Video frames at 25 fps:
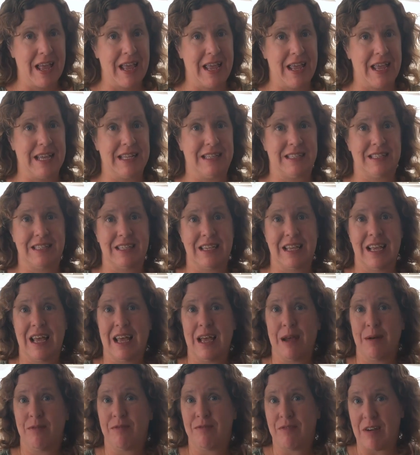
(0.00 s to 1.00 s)
It's
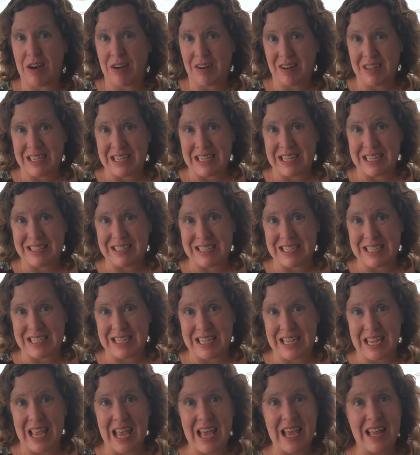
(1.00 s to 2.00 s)
fairly easy
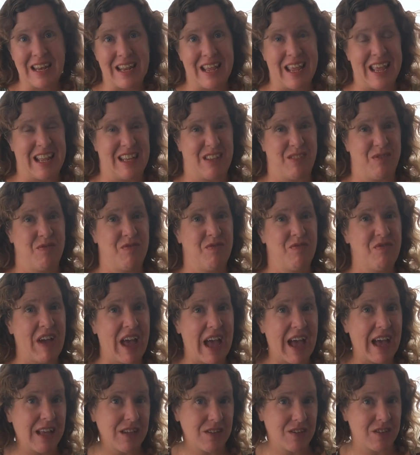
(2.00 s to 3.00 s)
to get, it's
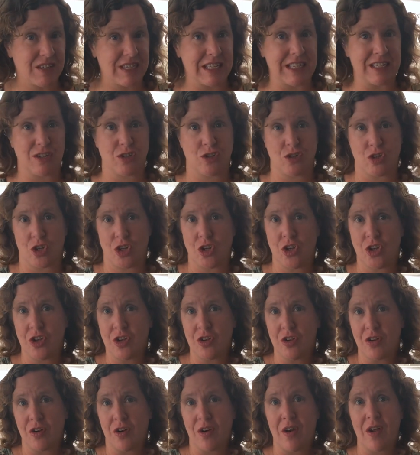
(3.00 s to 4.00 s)
fast, it's
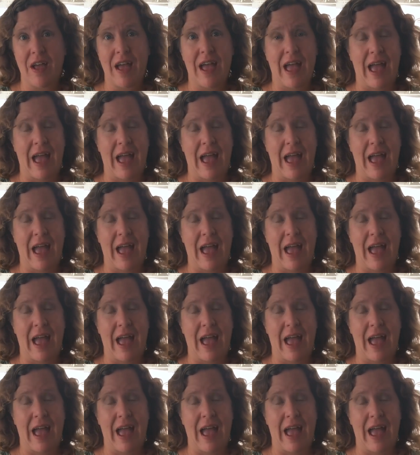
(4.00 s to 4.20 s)
secure,